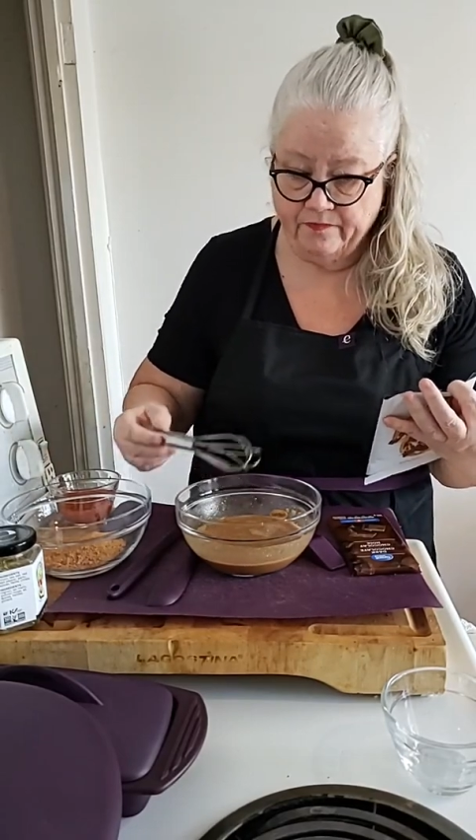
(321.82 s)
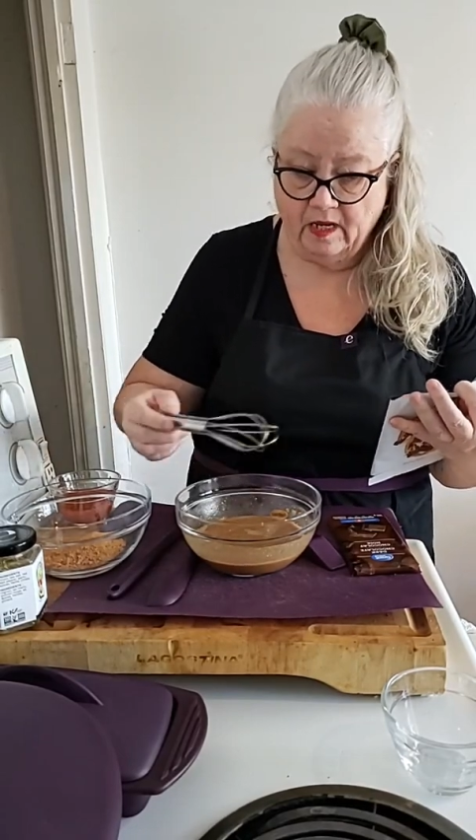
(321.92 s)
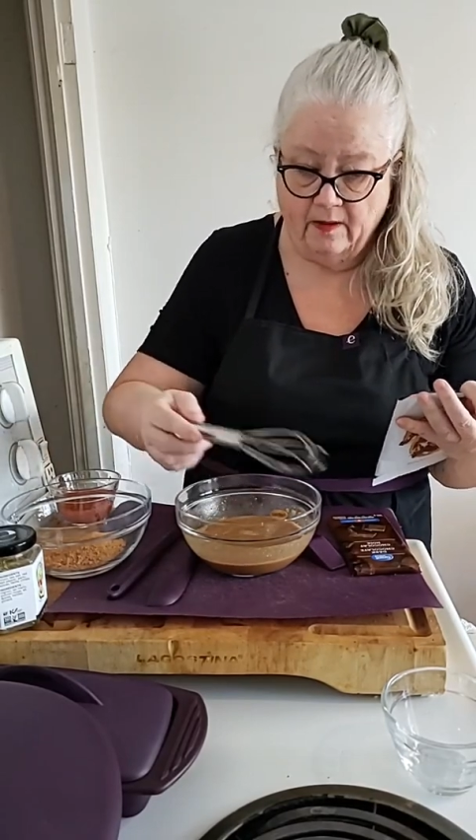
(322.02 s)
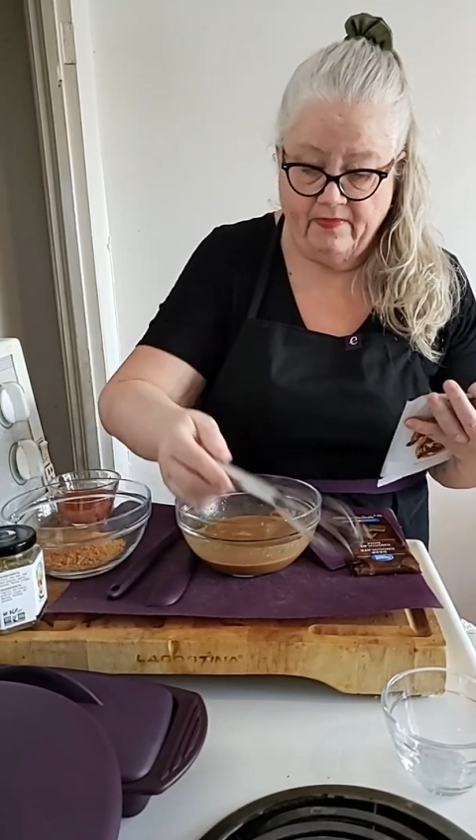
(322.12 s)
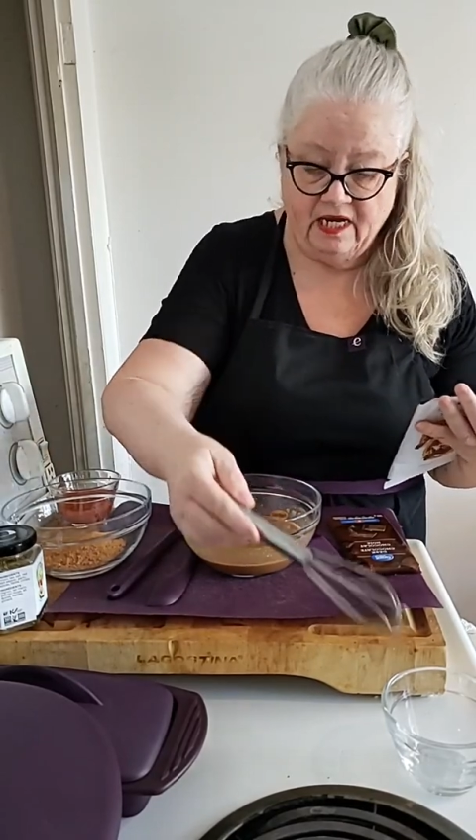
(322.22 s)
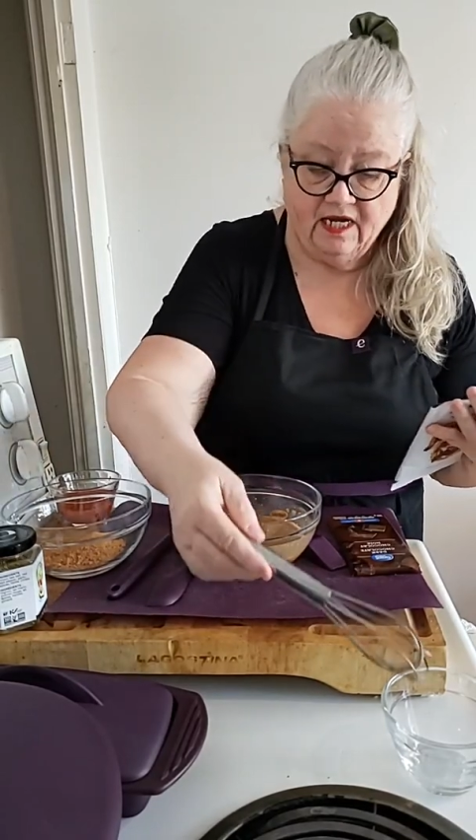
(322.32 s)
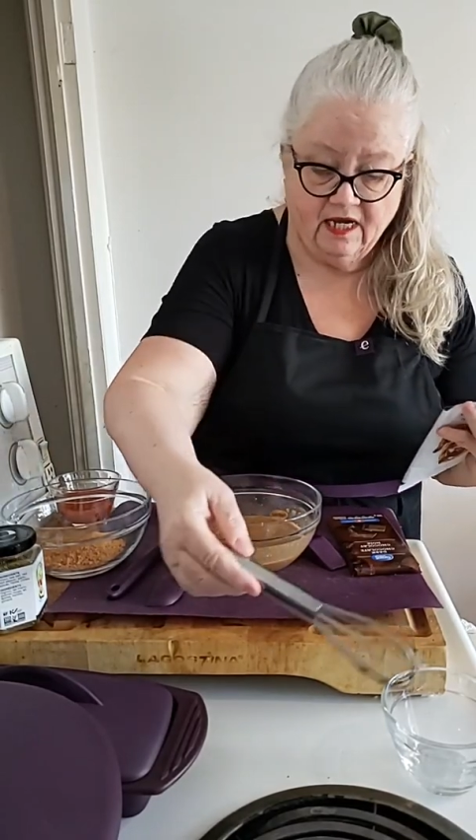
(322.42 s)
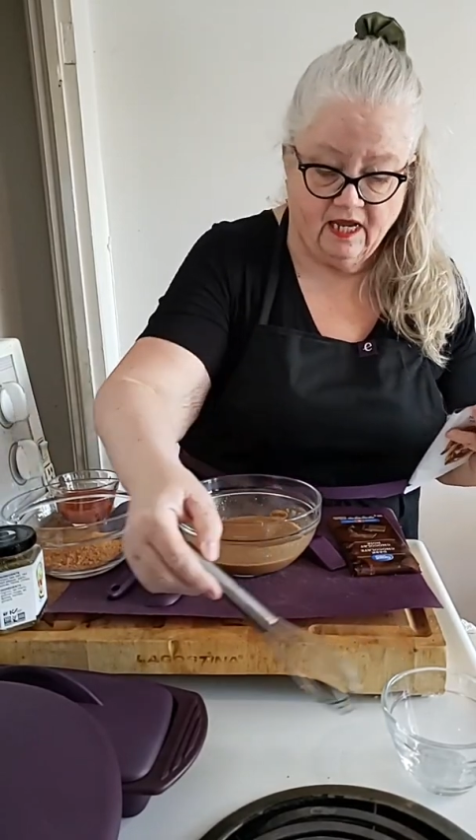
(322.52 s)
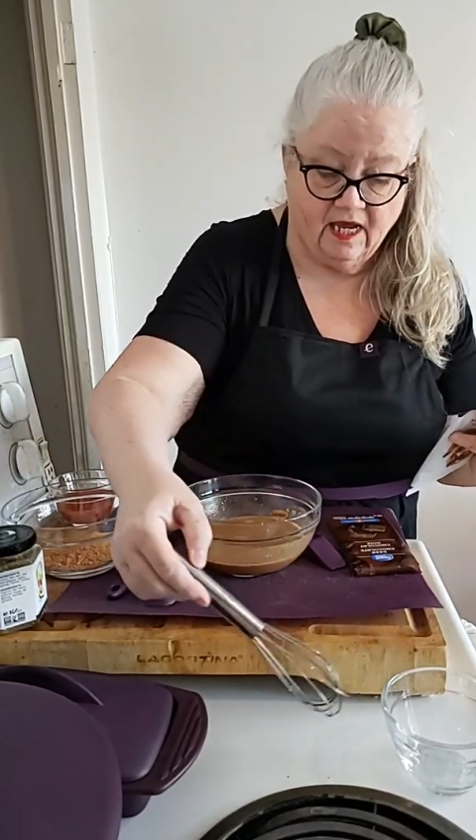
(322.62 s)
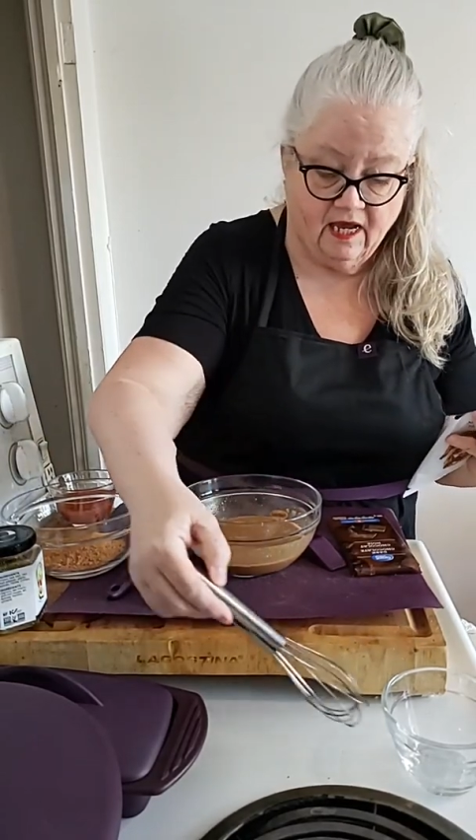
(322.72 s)
1.5
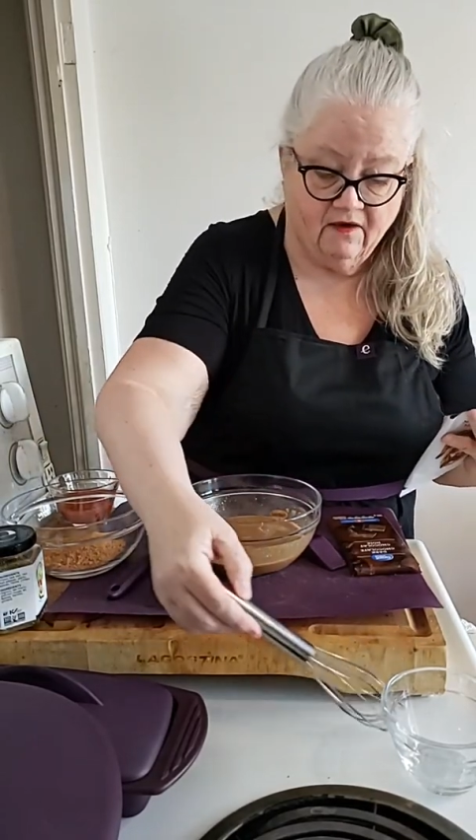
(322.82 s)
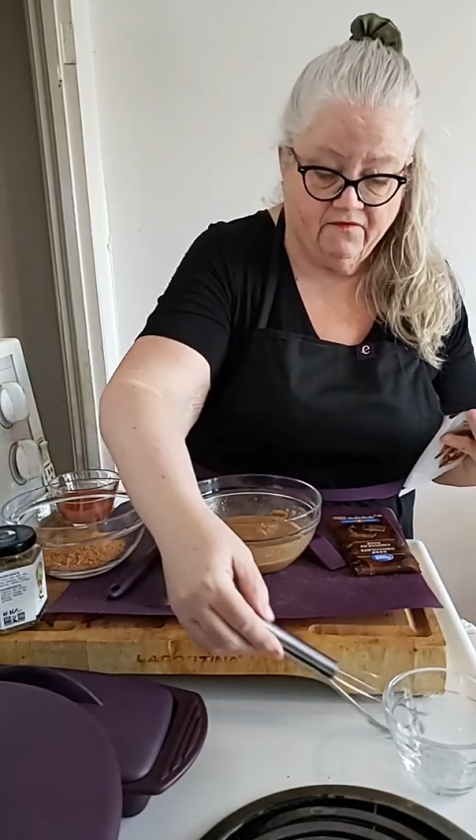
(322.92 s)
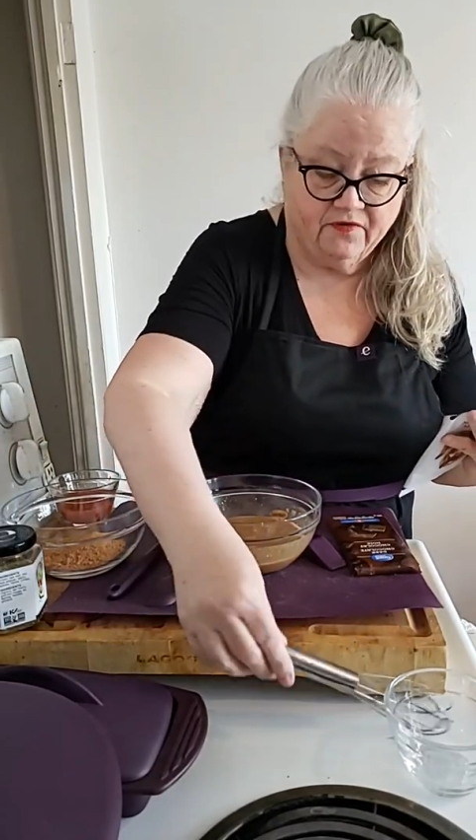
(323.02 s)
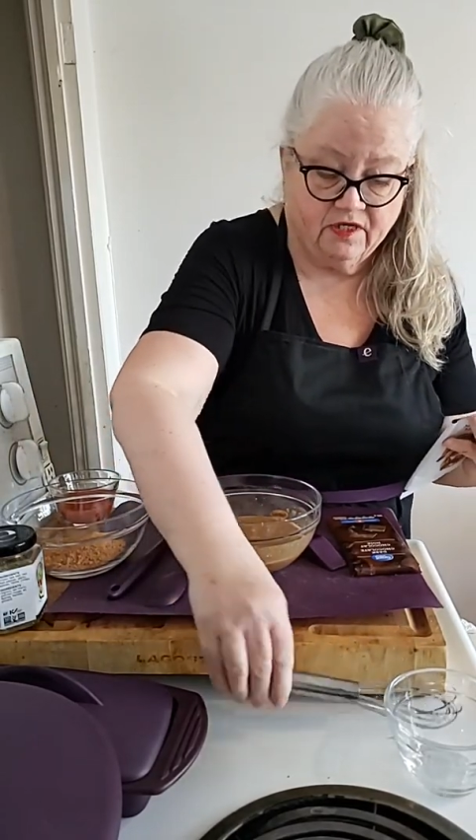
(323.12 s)
minutes to